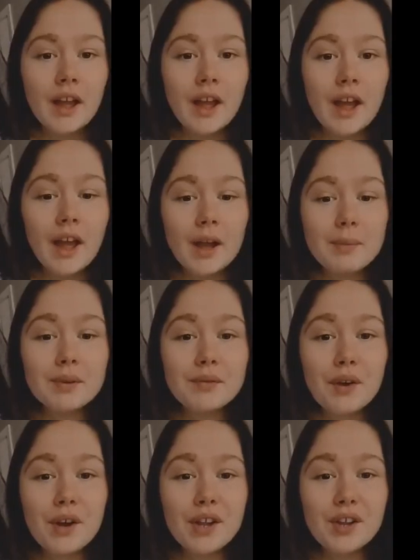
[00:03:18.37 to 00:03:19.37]
Happy
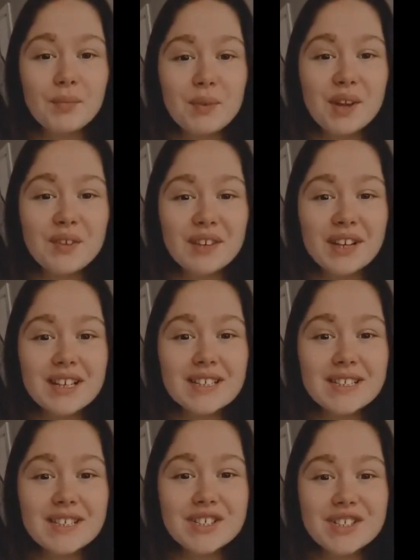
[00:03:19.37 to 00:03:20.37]
40th birthday,
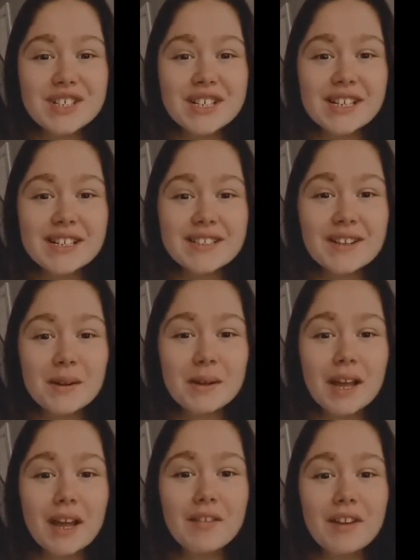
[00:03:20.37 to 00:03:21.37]
Auntie Trace. Hope
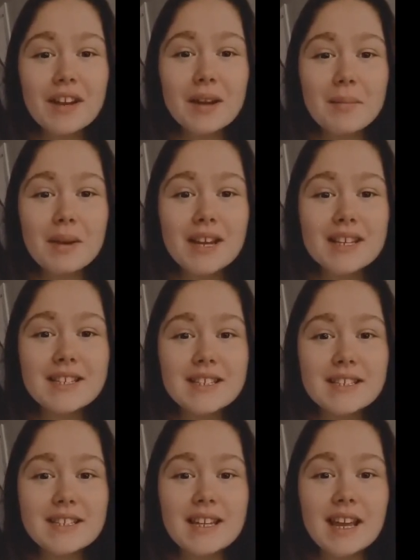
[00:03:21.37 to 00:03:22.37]
you're having an
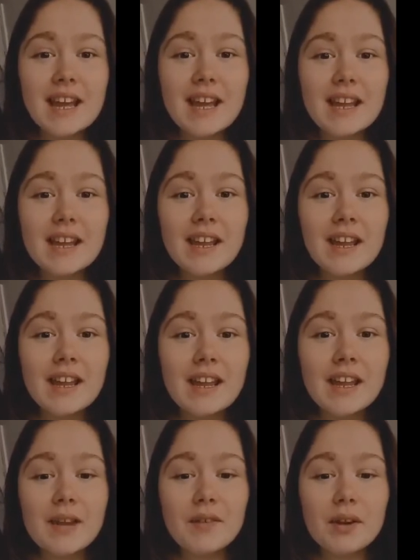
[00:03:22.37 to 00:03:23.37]
amazing day.
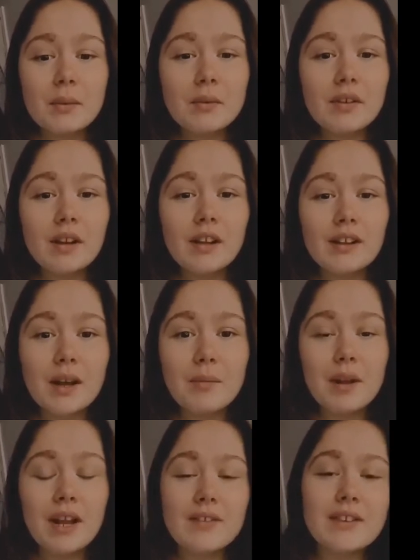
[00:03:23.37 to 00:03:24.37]
Even though we're not, then
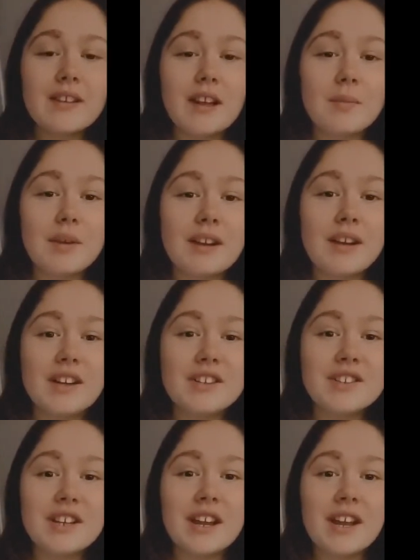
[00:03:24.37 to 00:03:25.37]
we'll have to celebrate
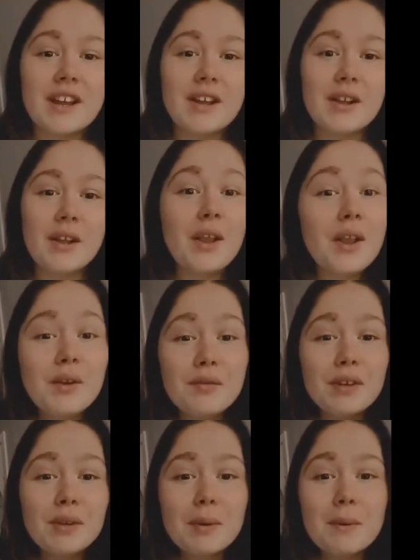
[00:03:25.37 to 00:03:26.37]
next year.
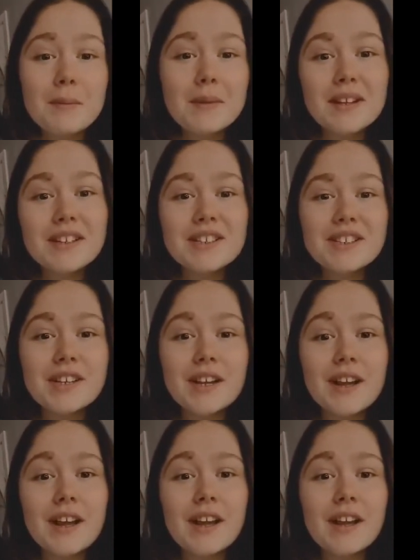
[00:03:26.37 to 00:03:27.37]
Love yeah. you and miss
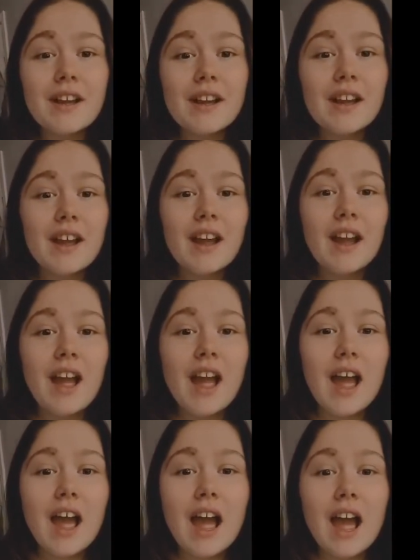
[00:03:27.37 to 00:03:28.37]
you.
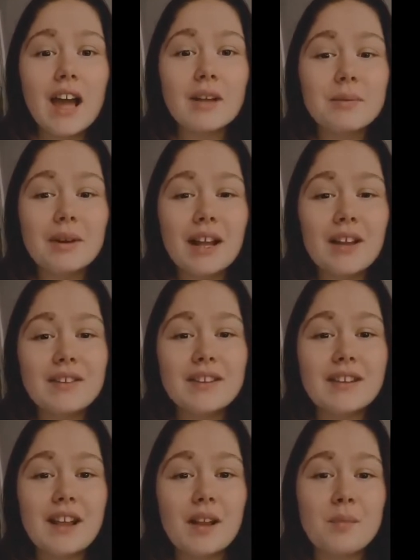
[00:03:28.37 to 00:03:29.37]
And we'll have to
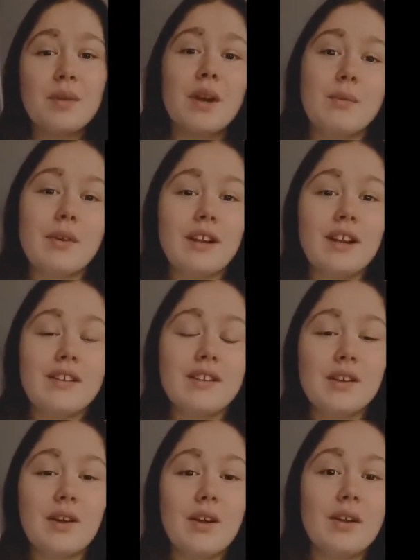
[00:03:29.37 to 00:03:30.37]
celebrate when this
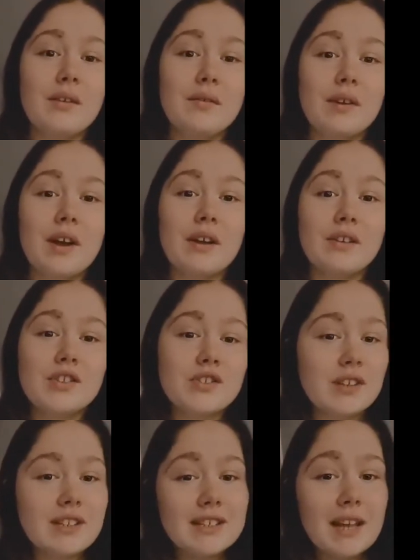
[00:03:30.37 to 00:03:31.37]
is all over.
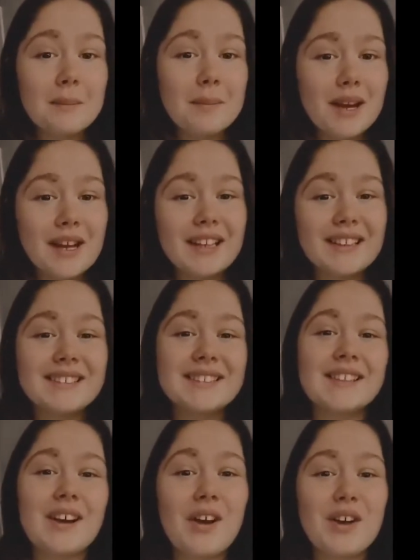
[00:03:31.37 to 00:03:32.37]
Drinks at mine
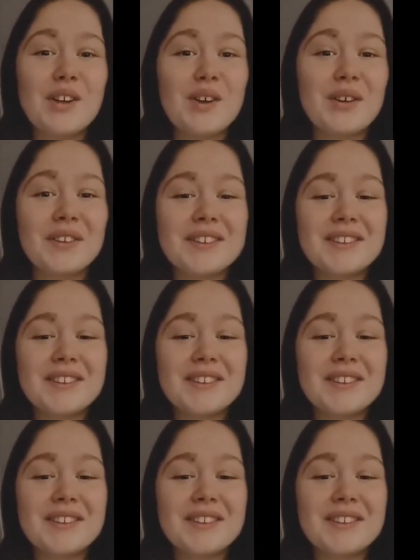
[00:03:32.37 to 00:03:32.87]
or yours.